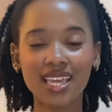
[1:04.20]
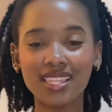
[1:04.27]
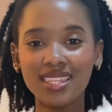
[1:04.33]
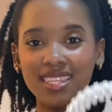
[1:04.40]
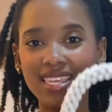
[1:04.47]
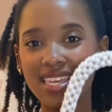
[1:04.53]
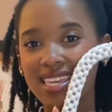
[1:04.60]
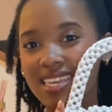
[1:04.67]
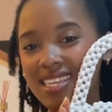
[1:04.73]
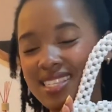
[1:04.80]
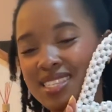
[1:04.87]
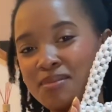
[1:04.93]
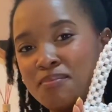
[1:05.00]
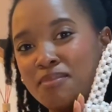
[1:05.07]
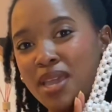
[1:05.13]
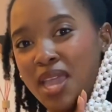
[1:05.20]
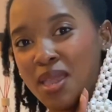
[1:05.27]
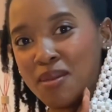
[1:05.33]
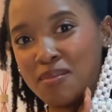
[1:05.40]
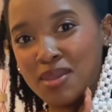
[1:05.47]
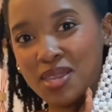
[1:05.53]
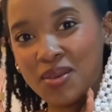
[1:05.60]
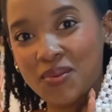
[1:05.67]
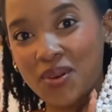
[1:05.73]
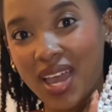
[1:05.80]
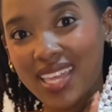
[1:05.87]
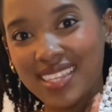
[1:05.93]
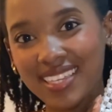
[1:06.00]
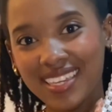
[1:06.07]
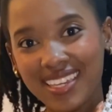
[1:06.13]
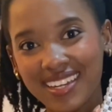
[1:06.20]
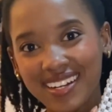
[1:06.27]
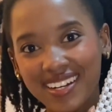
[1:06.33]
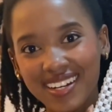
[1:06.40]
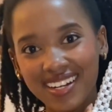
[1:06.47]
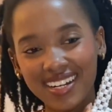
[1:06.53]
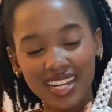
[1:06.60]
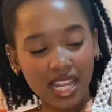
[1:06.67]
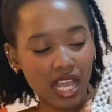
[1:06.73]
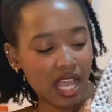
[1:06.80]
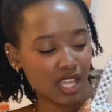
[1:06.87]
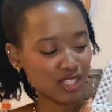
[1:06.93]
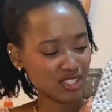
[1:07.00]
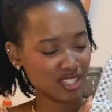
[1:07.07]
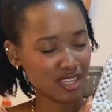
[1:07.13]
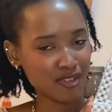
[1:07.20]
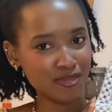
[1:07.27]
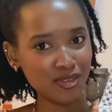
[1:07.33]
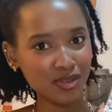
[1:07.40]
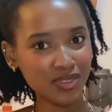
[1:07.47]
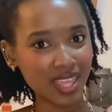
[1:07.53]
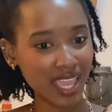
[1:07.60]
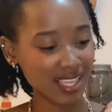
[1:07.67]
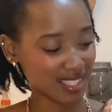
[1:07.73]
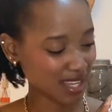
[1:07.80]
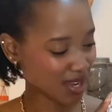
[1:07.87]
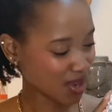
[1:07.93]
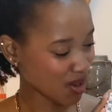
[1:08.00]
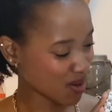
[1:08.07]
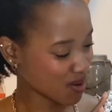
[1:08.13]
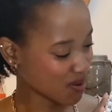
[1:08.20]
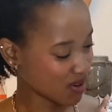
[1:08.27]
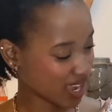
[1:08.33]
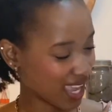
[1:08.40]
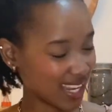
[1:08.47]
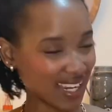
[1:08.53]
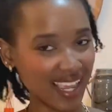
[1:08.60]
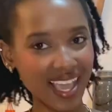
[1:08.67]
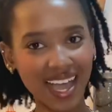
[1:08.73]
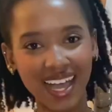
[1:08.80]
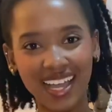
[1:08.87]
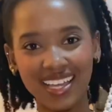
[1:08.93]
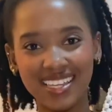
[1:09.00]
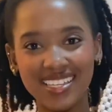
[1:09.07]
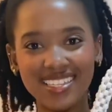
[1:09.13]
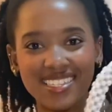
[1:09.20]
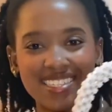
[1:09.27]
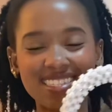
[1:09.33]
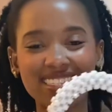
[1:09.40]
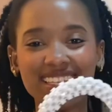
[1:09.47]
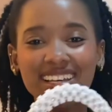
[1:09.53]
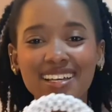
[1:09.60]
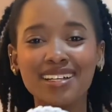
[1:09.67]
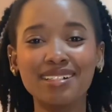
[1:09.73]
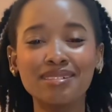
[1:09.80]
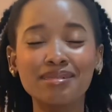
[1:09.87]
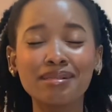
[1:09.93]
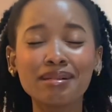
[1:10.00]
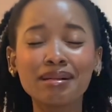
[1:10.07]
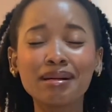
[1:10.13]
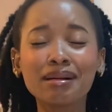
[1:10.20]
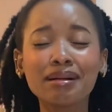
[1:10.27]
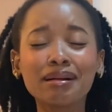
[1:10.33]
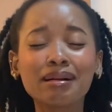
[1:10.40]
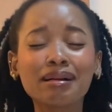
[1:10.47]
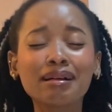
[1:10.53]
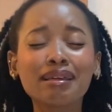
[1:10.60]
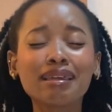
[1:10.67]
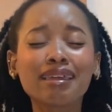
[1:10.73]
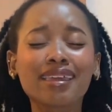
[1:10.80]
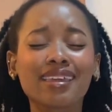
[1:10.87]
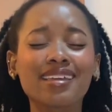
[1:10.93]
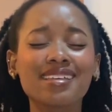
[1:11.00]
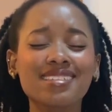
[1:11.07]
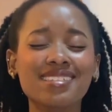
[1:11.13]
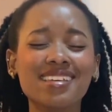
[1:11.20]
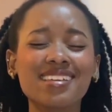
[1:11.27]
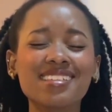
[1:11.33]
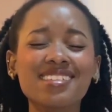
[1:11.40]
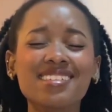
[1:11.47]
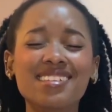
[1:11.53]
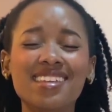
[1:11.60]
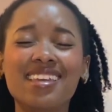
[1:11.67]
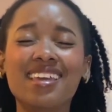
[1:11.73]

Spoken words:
this baby right here just a few days ago. And guys, isn't she